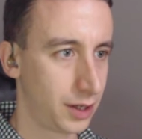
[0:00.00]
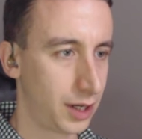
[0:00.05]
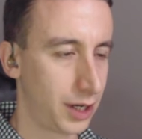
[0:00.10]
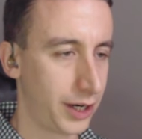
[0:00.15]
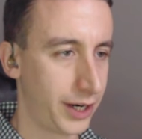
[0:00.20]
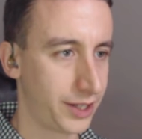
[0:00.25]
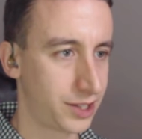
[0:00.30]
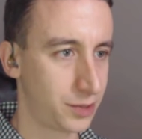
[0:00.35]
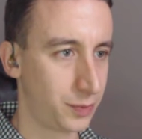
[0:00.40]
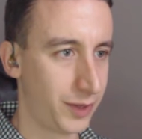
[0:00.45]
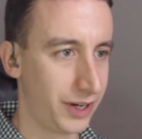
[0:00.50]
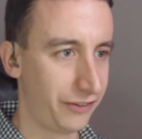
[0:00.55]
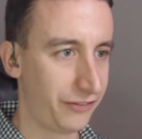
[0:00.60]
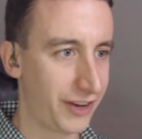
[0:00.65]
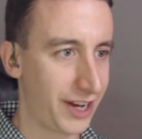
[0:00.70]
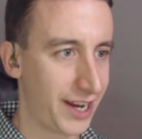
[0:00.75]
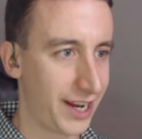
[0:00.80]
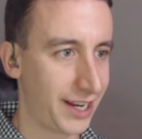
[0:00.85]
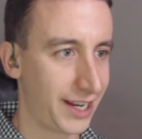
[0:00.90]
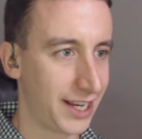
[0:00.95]
Alright, so what if
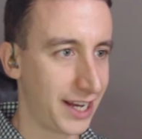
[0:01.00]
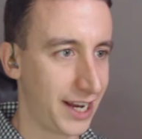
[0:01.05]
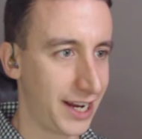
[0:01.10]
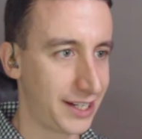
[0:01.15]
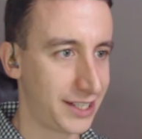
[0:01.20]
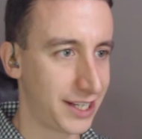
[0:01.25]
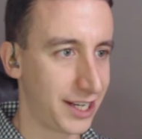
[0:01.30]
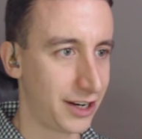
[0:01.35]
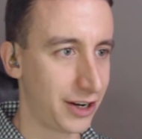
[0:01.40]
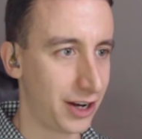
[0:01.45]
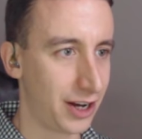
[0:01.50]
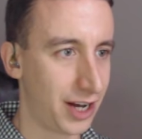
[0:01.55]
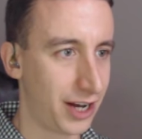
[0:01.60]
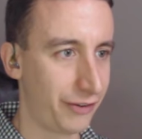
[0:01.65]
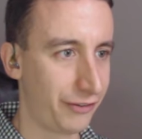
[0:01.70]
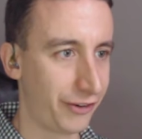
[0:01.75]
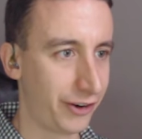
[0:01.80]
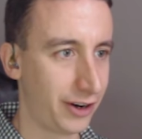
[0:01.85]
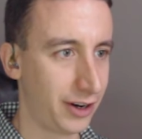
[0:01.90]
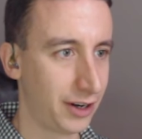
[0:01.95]
I kite and
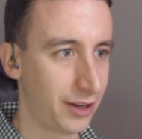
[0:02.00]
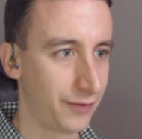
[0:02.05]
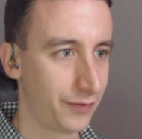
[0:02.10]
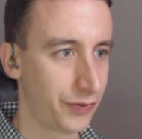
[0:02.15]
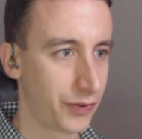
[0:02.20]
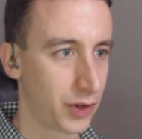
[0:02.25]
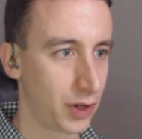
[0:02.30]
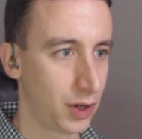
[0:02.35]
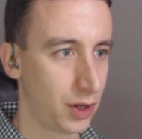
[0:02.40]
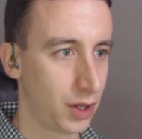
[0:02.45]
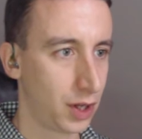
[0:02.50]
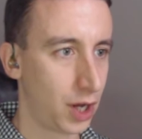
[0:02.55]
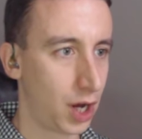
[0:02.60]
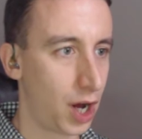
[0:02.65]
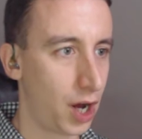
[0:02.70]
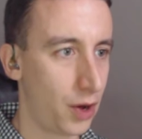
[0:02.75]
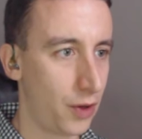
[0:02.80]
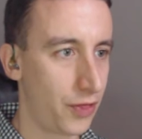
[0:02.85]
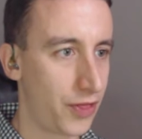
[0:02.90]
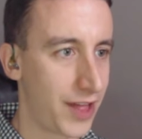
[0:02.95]
offer?
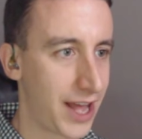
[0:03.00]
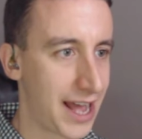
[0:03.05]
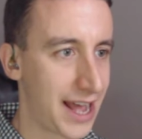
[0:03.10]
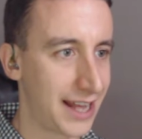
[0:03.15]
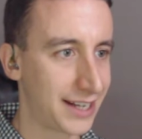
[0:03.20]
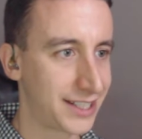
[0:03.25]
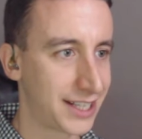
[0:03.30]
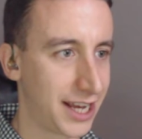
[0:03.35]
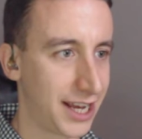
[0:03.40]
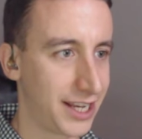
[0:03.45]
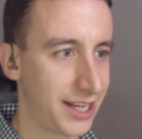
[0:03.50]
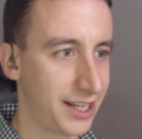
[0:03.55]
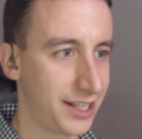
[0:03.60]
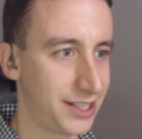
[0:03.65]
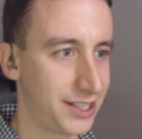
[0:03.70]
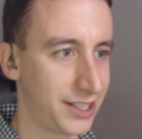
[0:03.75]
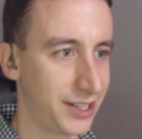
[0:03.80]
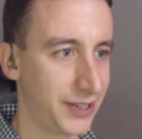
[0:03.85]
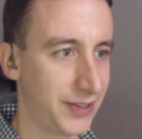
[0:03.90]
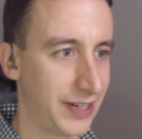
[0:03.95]
Oh, that's how you
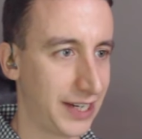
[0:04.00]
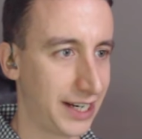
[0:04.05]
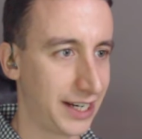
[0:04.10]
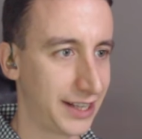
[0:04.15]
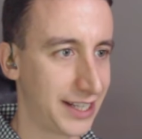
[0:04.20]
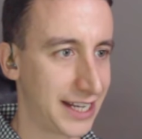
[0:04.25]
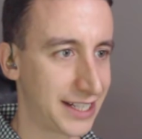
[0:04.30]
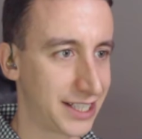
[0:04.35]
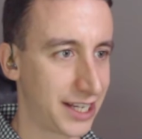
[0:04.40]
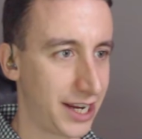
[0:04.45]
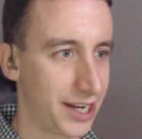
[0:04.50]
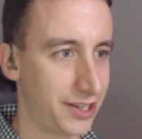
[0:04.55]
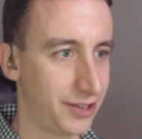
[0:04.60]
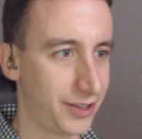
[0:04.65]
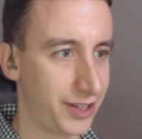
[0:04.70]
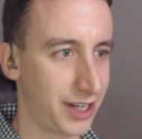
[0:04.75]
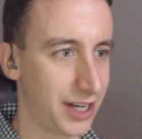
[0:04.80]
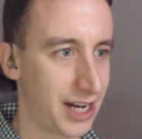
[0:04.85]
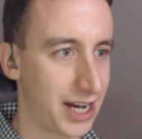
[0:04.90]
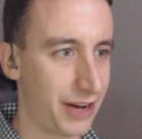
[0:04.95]
do it. That's how you do
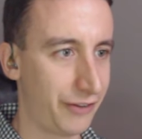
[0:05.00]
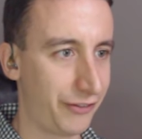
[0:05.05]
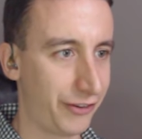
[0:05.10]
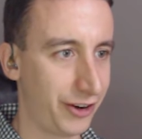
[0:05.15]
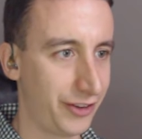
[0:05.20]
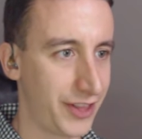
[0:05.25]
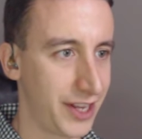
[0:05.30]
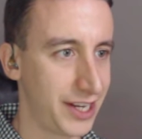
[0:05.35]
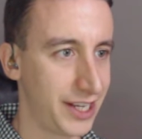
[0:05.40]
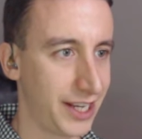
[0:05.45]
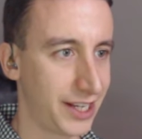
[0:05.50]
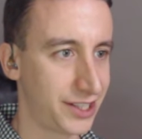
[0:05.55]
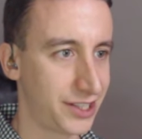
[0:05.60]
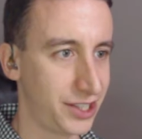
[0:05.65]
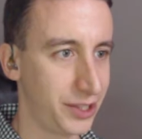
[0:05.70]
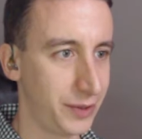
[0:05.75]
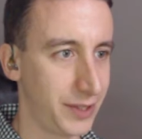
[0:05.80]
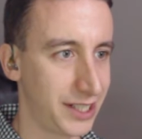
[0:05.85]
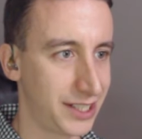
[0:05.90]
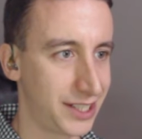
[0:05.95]
it. You offer, then you get
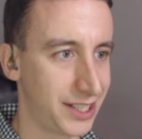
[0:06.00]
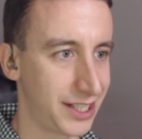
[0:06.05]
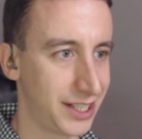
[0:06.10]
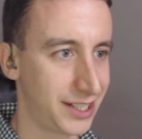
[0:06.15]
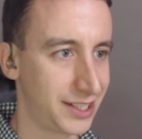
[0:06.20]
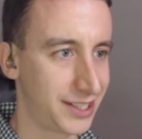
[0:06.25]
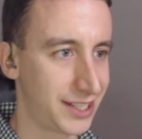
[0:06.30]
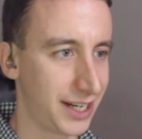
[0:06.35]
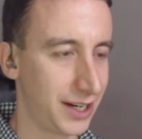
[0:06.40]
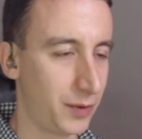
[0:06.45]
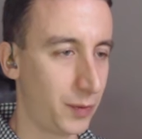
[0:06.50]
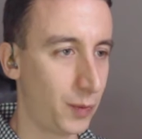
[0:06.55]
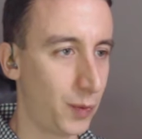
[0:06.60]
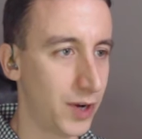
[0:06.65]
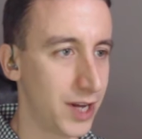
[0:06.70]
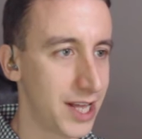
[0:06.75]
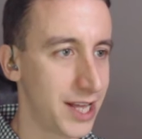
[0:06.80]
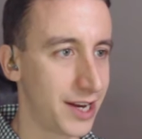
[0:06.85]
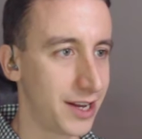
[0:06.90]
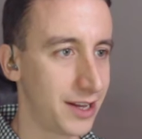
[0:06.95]
two hits in instead of
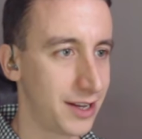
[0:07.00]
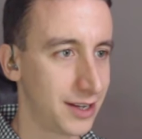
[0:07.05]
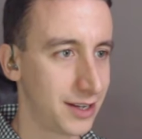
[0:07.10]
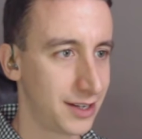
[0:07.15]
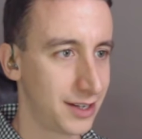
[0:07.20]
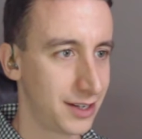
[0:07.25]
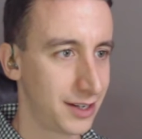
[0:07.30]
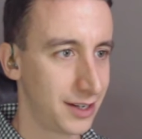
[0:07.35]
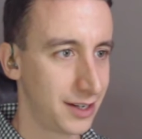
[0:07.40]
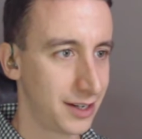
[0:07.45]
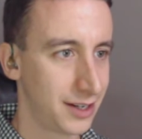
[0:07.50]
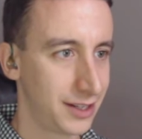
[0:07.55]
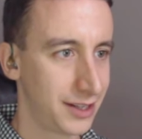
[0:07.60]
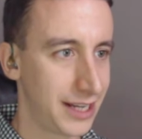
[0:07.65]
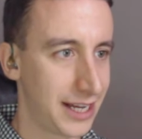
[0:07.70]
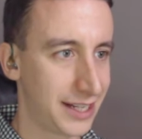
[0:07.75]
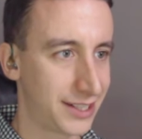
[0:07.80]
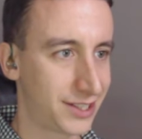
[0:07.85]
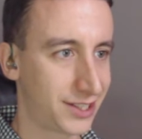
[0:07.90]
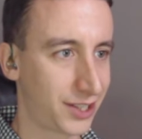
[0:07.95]
one.
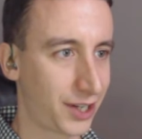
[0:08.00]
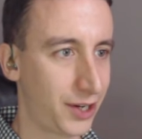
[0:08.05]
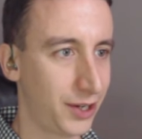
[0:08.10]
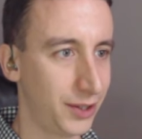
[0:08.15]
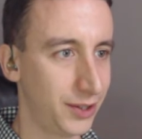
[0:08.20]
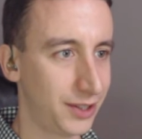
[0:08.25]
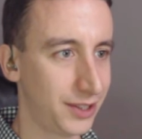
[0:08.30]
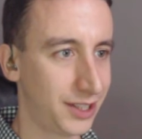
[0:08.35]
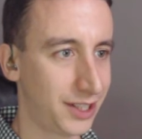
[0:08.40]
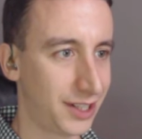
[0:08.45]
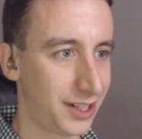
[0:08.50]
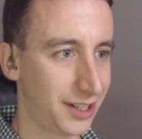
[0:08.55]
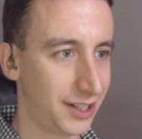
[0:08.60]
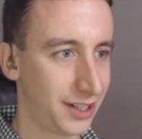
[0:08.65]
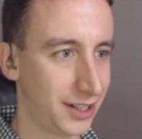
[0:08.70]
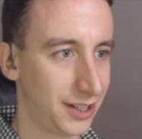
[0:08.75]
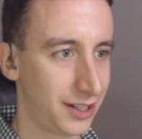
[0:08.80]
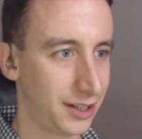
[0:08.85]
That's cool!